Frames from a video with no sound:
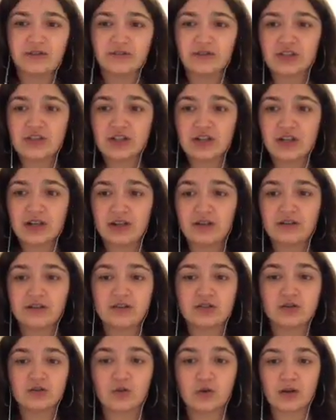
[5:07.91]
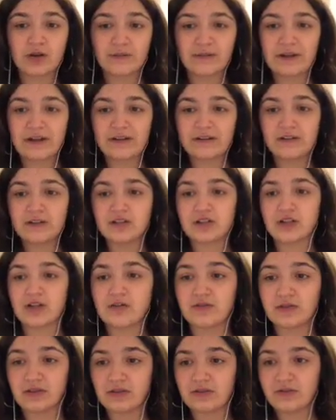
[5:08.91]
fidgeting, squirming,
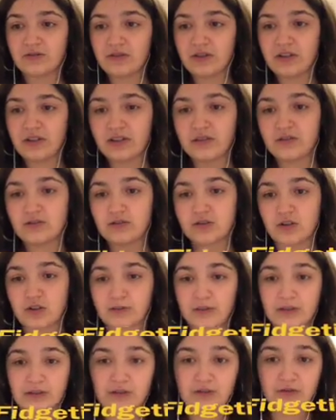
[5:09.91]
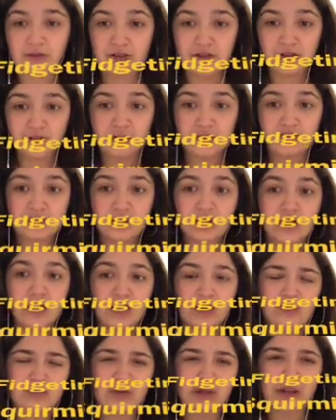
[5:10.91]
shuffling feet, drumming their fingers,
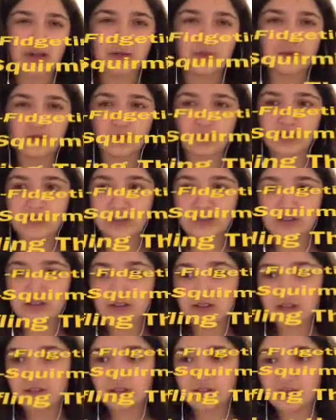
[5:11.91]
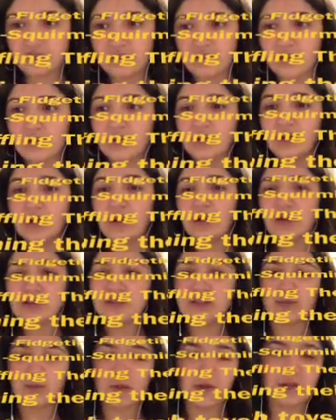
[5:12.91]
playing with toys consistently,
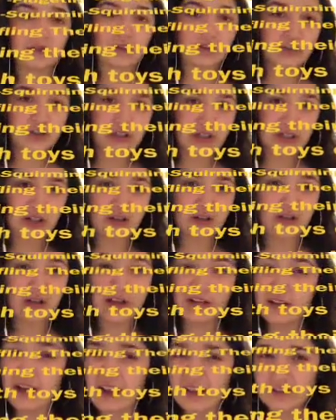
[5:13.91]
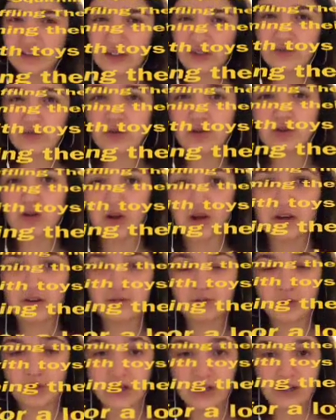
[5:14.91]
tipping their chair, and asking for a lot
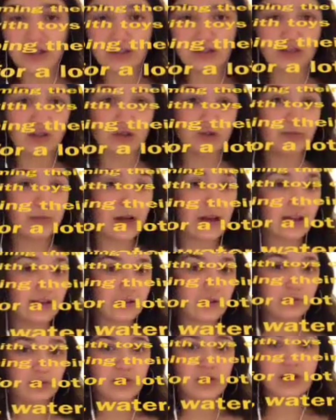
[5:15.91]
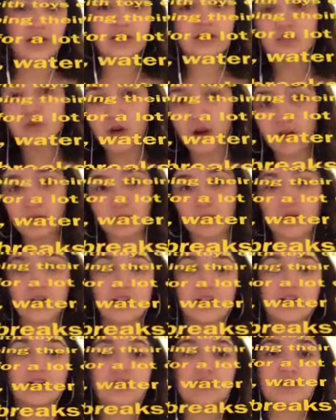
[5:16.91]
of breaks, so bathroom breaks, walk
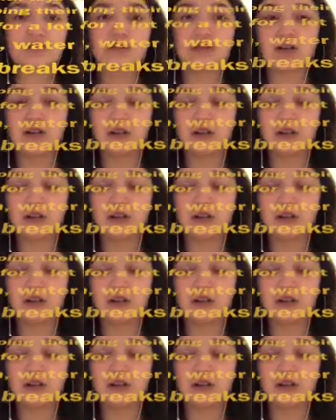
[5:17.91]
breaks,